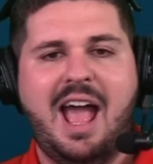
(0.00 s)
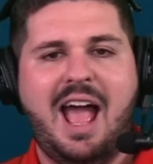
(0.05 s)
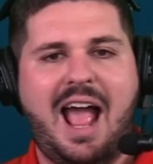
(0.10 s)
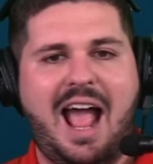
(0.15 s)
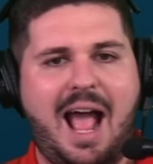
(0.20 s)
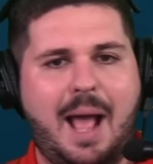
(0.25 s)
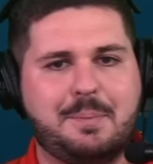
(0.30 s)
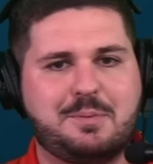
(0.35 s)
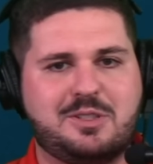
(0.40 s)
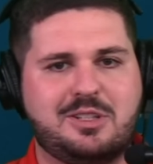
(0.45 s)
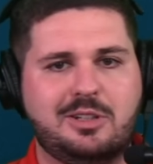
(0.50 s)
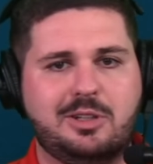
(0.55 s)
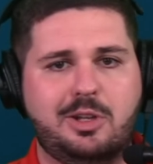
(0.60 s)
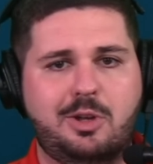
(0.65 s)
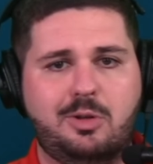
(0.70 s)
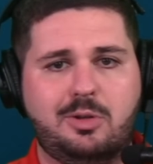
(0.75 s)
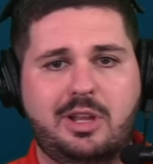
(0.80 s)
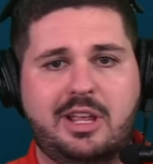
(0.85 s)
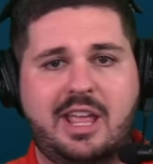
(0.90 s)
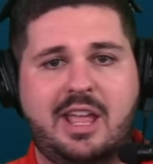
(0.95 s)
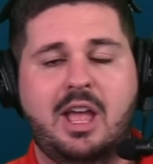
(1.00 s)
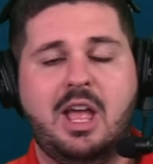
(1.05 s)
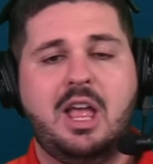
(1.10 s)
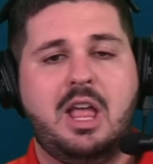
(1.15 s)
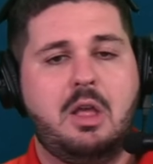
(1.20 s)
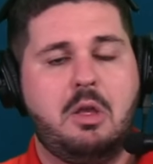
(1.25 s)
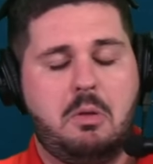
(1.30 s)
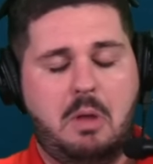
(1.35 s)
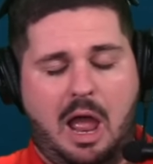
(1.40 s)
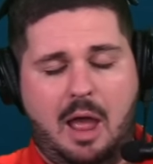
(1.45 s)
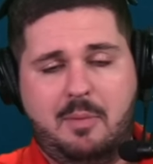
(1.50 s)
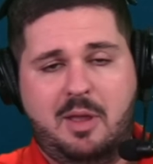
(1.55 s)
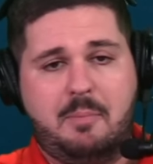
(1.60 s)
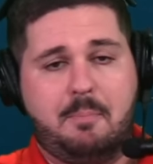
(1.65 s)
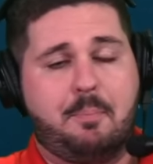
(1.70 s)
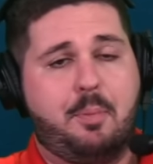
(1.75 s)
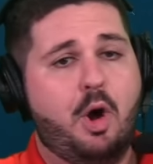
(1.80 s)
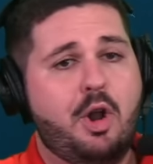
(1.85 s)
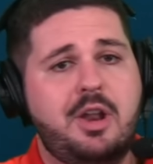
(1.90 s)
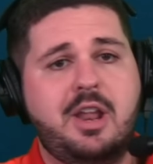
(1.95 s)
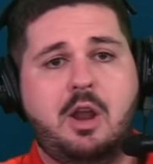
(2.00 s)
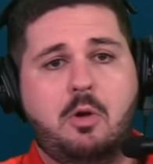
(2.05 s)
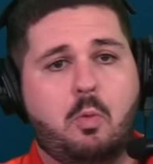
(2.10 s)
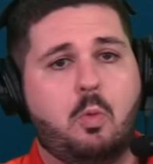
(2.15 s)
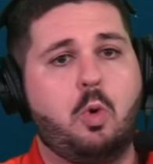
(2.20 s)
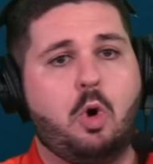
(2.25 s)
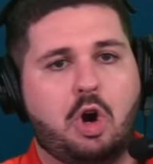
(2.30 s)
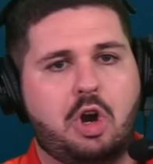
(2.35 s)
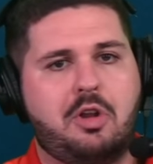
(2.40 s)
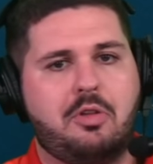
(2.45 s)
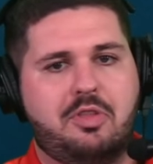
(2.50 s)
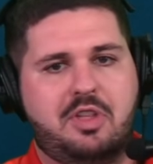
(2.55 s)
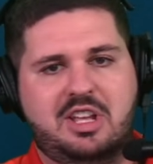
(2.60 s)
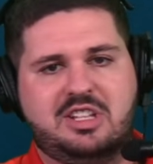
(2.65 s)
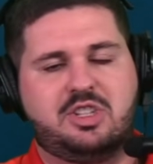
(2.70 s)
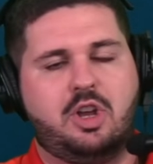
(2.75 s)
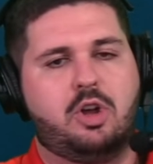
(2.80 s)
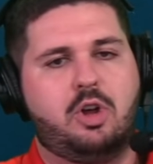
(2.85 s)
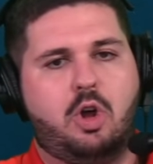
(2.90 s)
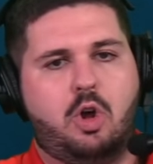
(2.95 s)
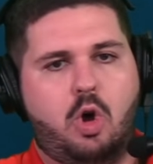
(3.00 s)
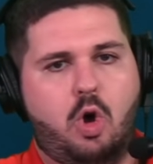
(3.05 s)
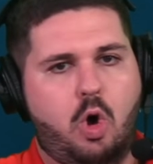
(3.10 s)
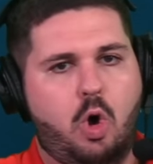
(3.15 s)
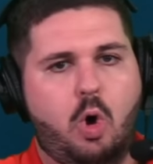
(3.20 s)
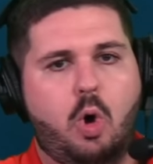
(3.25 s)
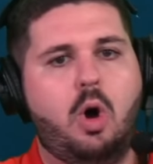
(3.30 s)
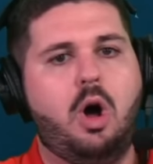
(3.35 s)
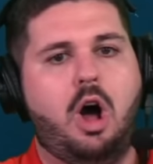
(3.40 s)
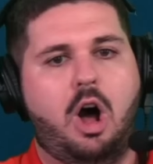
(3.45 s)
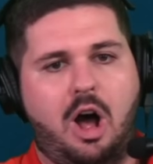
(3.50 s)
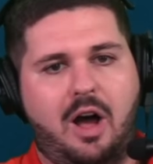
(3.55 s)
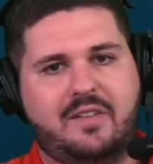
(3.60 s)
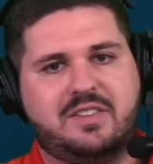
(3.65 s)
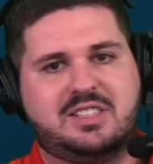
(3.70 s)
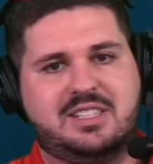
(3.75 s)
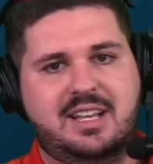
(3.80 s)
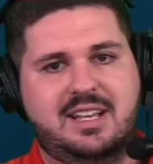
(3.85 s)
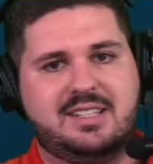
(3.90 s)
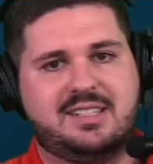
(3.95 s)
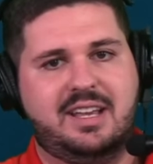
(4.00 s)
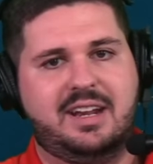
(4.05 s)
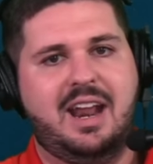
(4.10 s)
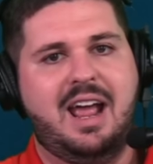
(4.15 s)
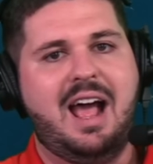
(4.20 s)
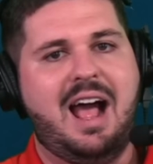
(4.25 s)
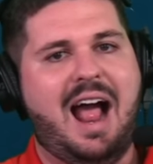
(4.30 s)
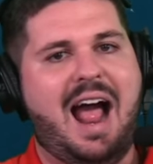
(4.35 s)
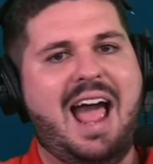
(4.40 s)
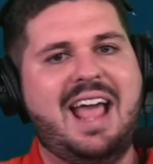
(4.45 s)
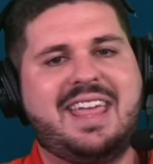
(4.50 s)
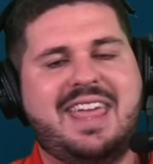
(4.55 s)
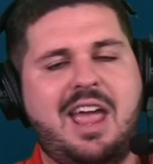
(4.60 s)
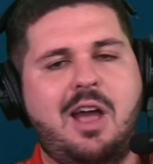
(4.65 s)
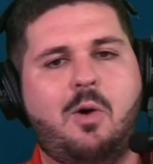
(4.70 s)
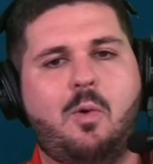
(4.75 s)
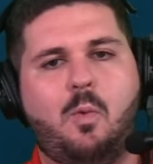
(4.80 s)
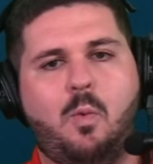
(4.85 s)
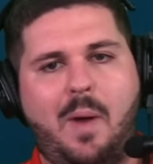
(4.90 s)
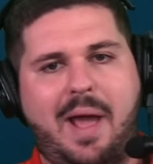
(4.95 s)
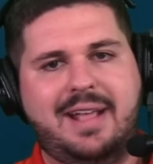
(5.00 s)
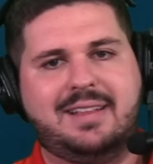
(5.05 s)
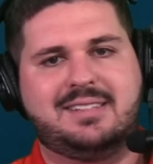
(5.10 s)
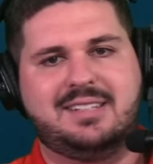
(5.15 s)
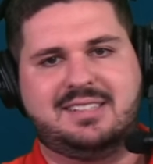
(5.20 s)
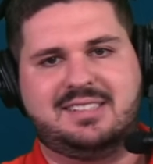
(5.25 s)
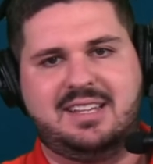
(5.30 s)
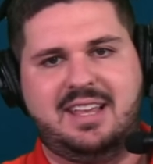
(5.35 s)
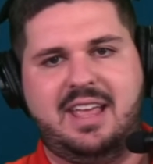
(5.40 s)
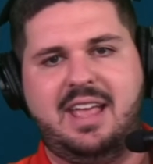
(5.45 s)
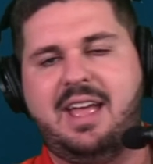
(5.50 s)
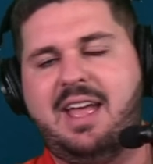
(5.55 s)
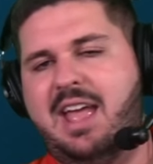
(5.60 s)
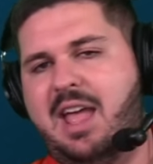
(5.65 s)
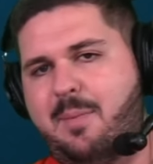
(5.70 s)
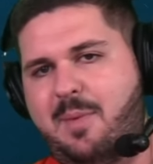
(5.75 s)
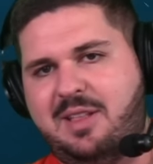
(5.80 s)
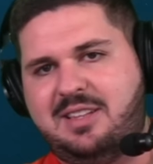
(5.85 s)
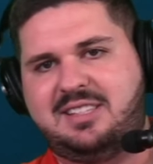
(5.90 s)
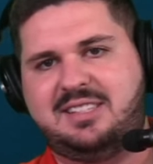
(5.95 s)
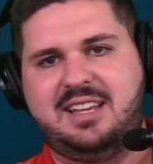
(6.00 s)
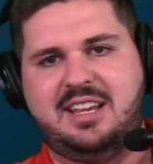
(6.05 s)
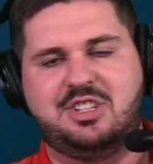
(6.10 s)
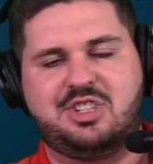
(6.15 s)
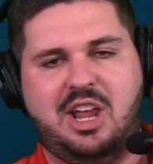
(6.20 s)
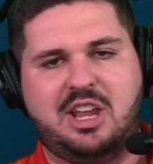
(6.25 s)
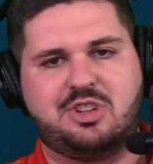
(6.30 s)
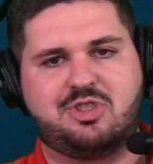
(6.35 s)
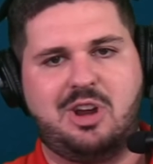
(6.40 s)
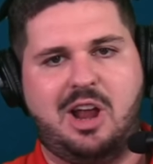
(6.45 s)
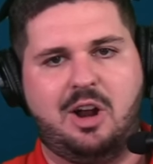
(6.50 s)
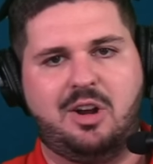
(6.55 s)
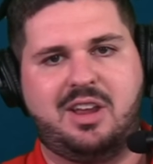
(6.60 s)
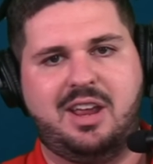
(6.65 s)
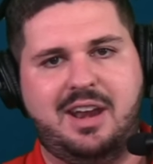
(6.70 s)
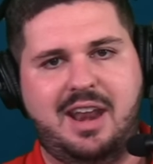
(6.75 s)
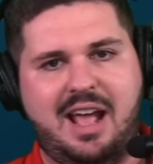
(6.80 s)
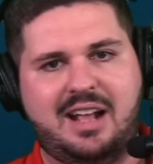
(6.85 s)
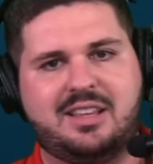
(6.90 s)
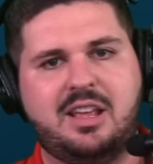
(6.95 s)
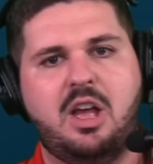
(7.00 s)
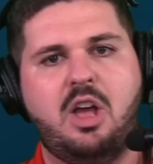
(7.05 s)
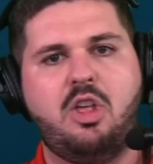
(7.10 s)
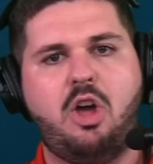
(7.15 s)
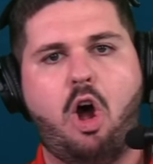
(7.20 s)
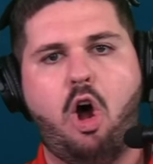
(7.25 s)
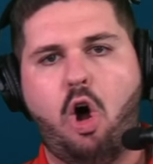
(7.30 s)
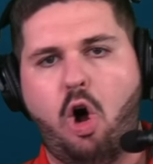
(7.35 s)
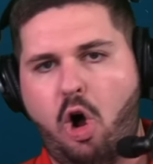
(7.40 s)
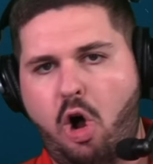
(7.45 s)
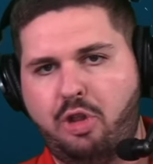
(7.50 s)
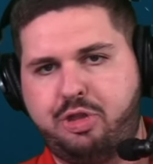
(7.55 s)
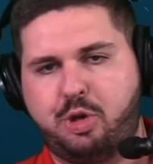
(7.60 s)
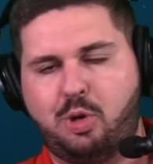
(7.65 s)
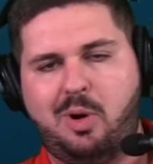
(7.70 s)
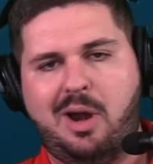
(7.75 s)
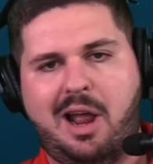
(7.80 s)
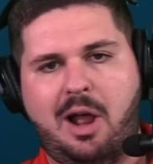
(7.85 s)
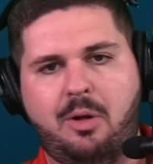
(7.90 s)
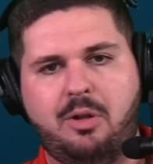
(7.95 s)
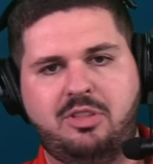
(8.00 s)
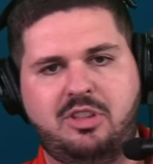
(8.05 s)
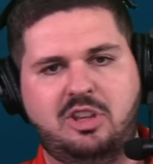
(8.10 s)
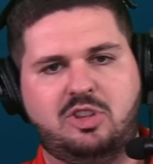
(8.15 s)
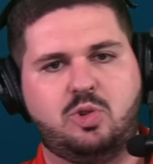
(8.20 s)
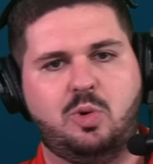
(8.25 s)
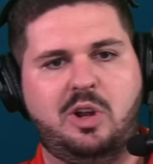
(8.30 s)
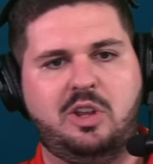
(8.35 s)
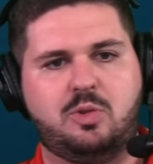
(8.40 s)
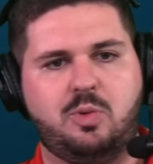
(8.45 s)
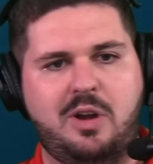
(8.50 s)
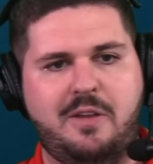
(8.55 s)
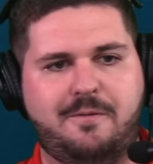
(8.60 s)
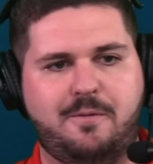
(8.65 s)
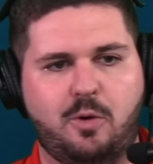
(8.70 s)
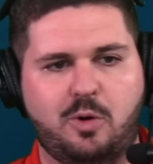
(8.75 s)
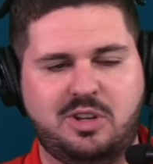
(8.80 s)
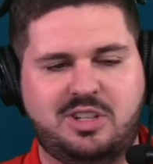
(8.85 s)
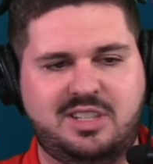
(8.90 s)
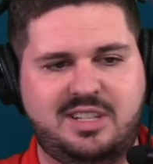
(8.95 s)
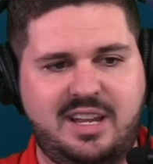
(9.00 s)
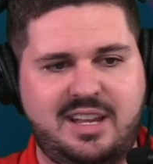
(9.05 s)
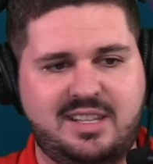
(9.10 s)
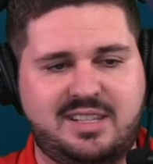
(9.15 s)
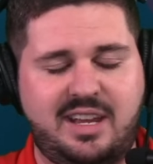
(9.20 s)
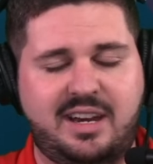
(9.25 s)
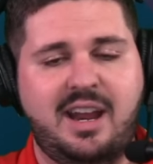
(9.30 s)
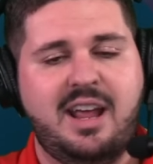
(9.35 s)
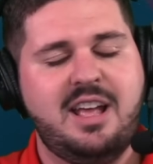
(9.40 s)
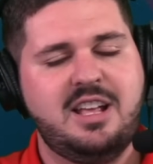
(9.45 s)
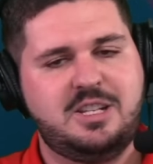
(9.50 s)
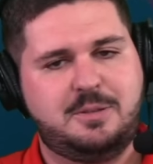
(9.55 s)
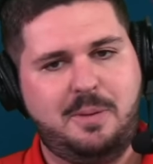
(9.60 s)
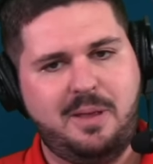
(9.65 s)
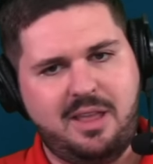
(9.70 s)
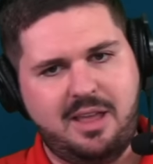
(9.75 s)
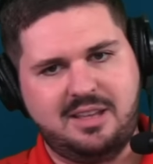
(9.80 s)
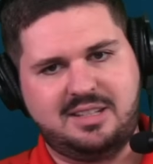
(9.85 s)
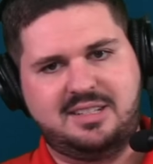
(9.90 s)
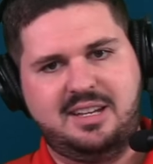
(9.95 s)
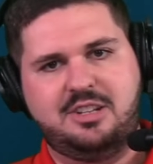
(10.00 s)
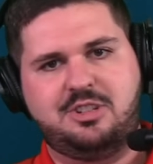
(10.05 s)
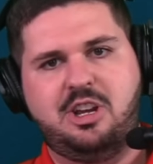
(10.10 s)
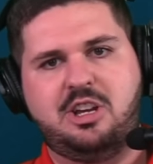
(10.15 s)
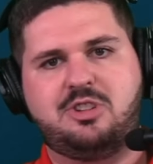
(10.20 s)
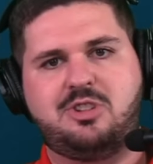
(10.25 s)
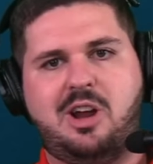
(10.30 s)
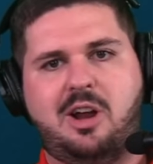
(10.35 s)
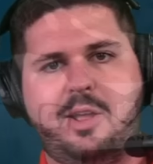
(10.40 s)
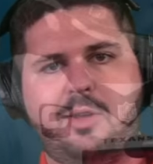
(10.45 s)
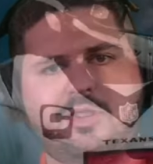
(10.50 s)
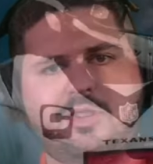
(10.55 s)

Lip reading: Absolutely, I mean, putting in work this whole offseason. I can't wait to see him and C.J. Stroud connect all throughout the 2024 season. Speaking of C.J. Stroud, he